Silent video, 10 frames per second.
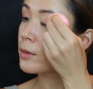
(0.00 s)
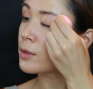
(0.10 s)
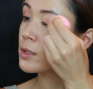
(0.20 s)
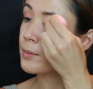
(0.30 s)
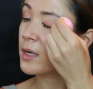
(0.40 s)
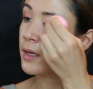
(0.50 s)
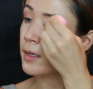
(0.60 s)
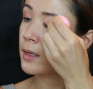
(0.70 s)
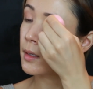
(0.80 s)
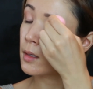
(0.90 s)
Using
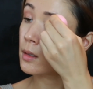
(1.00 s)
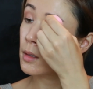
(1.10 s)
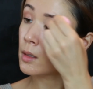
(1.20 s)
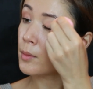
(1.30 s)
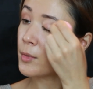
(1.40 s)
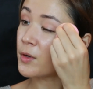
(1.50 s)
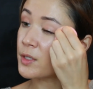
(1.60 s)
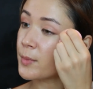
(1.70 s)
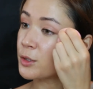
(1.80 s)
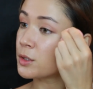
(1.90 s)
my beauty
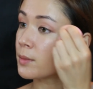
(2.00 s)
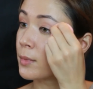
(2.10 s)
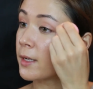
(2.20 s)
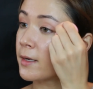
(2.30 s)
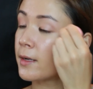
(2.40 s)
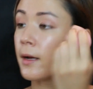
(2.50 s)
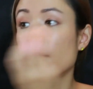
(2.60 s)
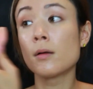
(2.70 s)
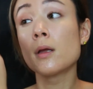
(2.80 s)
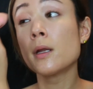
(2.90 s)
sponge to blend
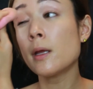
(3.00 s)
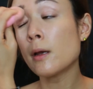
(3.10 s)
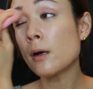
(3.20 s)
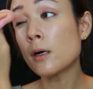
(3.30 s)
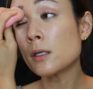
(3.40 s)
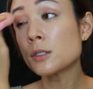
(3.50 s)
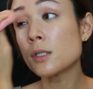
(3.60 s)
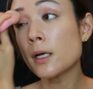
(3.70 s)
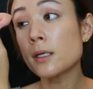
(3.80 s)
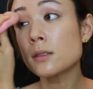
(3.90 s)
out any harsh
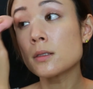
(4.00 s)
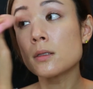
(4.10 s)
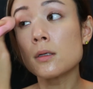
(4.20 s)
lines.